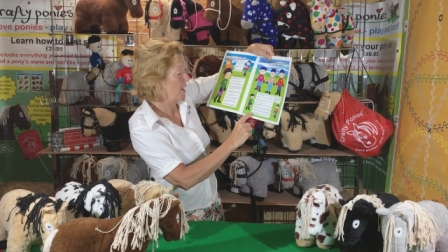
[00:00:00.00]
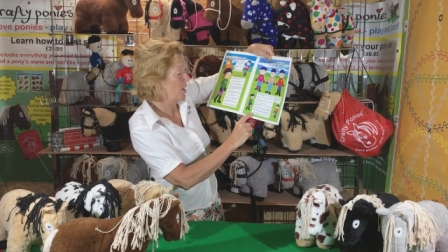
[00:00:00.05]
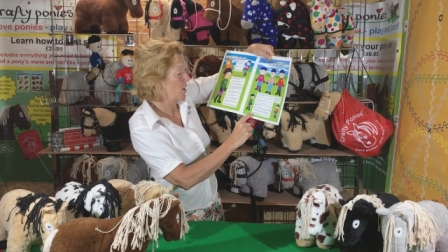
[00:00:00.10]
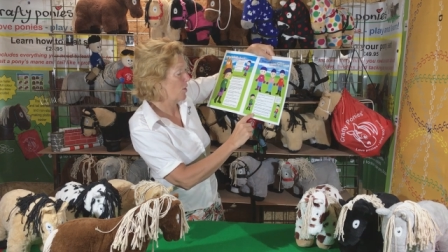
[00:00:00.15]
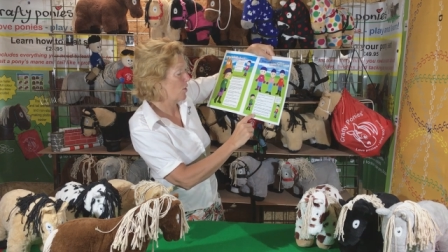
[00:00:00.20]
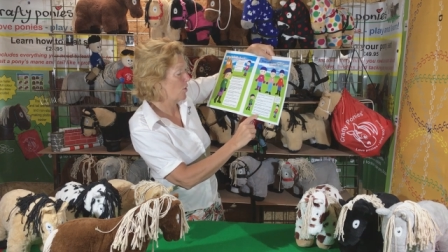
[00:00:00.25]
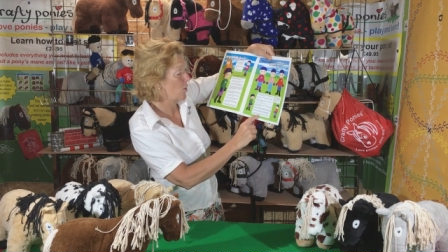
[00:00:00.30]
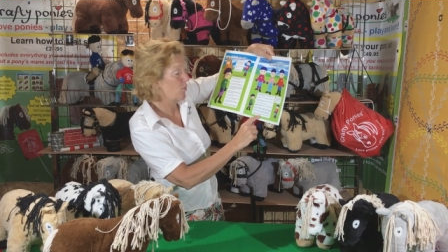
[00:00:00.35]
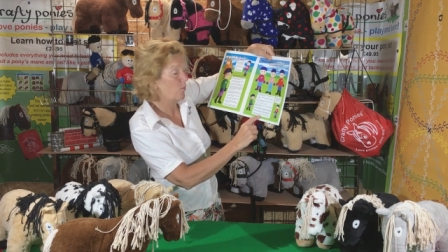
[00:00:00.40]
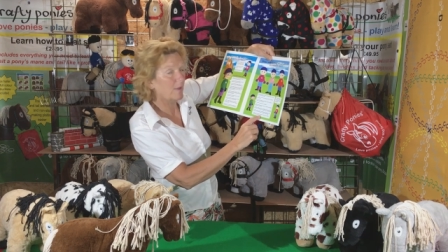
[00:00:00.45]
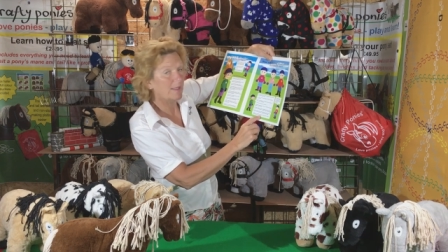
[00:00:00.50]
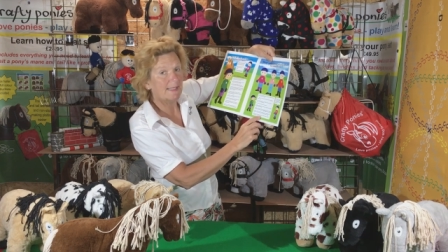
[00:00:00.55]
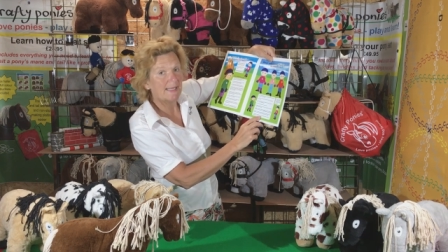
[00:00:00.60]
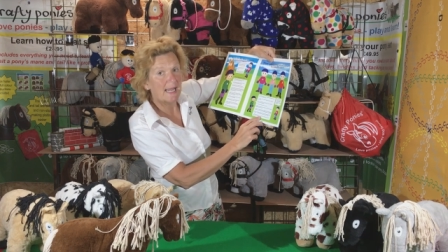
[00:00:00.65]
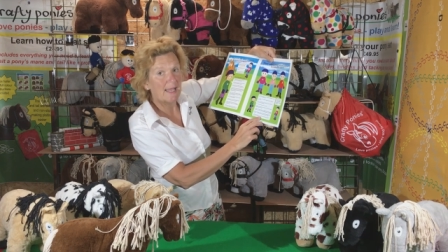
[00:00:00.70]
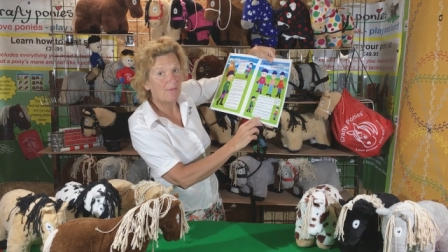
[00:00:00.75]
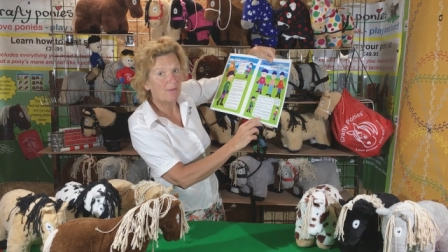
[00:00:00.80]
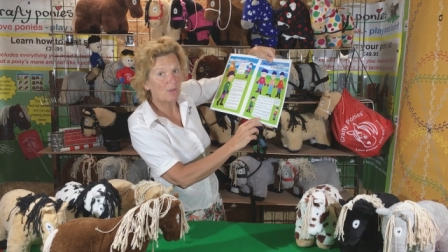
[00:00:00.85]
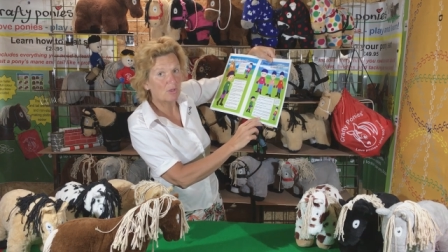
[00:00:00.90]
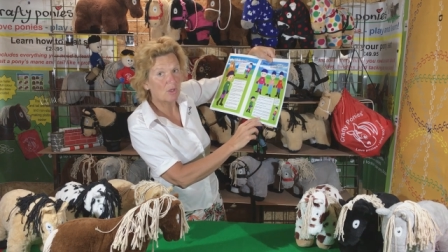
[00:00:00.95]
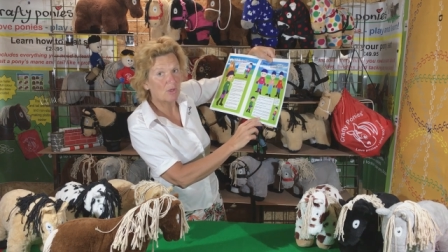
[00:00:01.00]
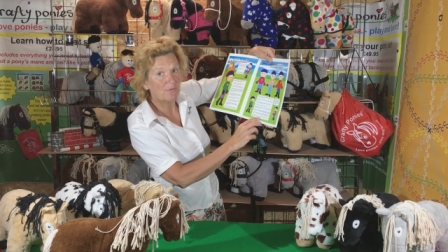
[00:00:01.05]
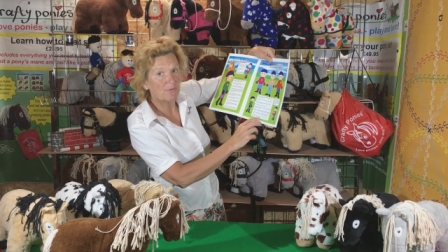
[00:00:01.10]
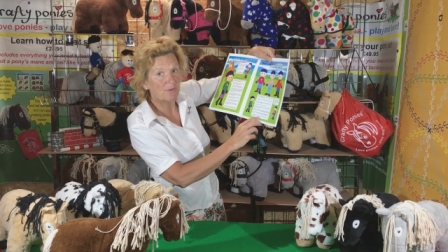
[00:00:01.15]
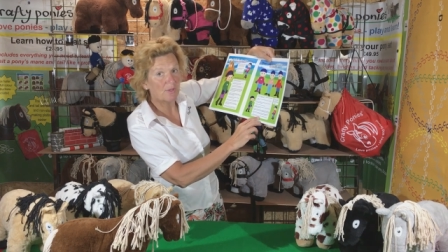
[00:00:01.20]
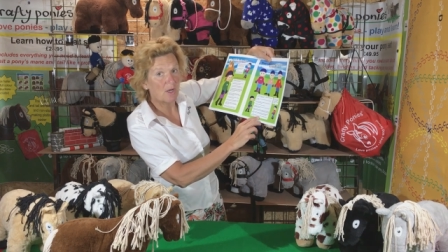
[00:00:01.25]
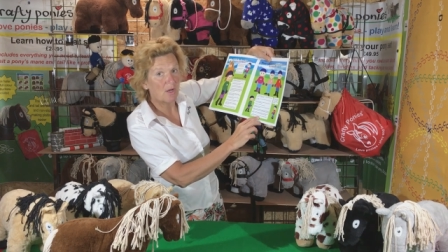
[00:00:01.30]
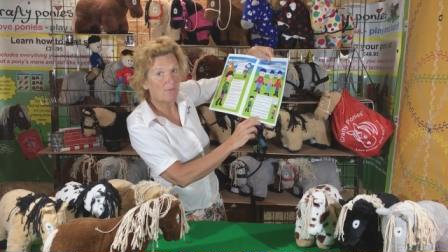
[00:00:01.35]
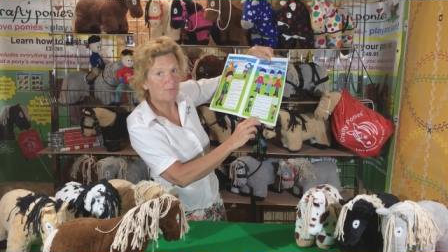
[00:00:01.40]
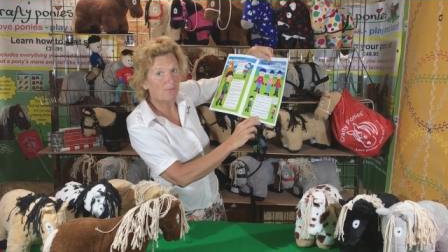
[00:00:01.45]
Oh, we take the
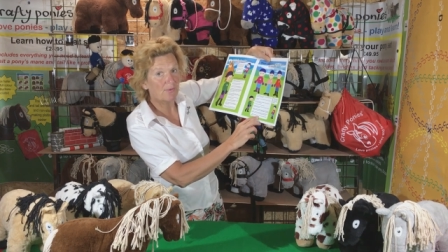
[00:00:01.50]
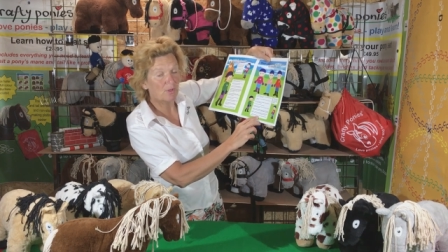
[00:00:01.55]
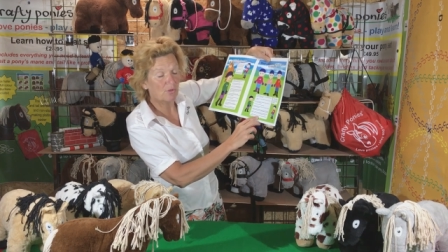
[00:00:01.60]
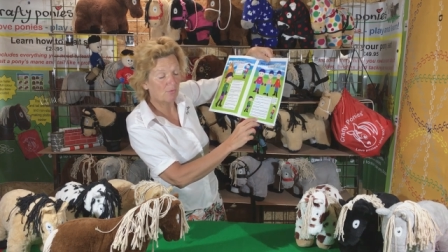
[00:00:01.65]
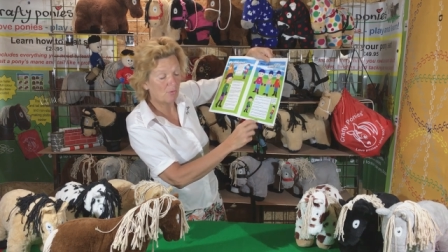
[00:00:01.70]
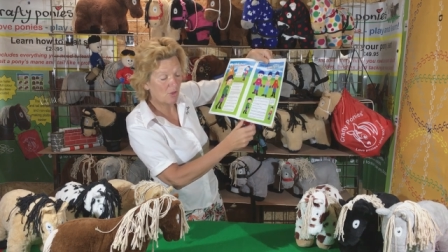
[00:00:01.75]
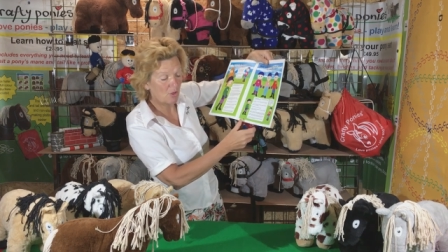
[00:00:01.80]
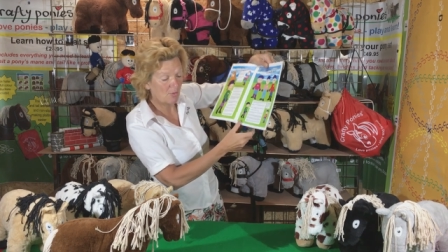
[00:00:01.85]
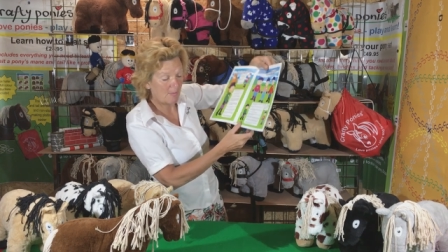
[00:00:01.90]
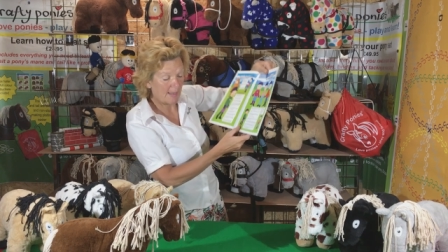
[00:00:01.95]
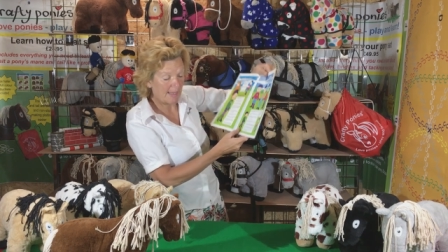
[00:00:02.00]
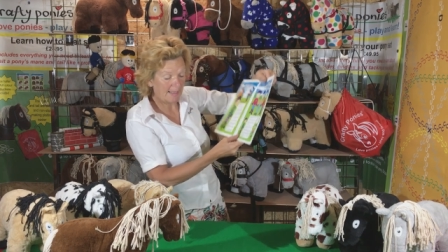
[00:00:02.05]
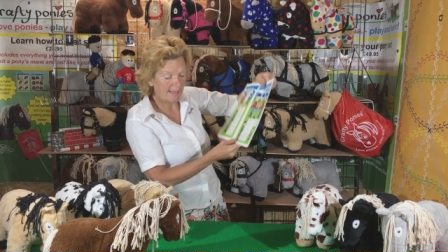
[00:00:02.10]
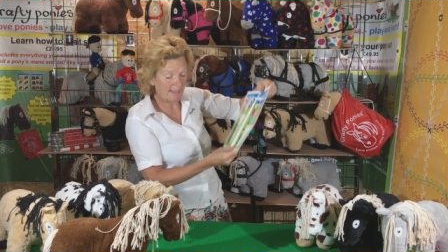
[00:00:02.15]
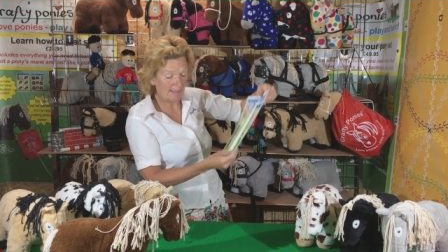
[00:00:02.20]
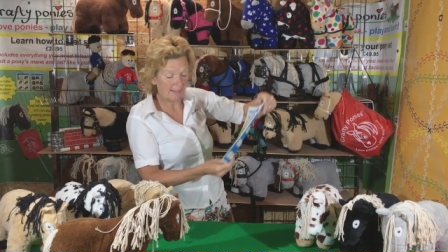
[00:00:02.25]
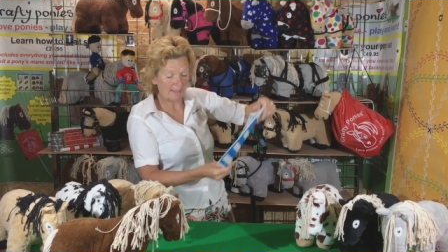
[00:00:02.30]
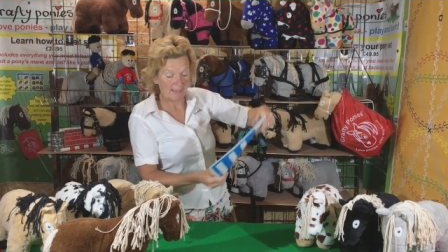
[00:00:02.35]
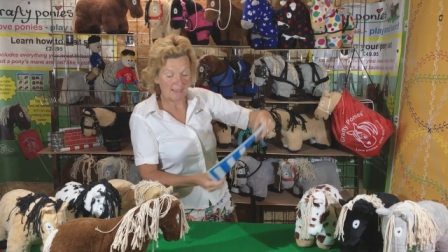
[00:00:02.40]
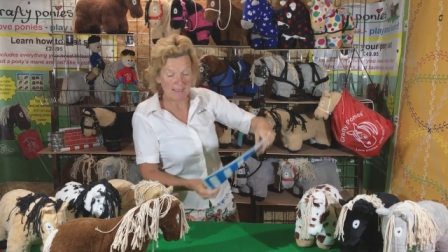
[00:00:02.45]
gloves off for grooming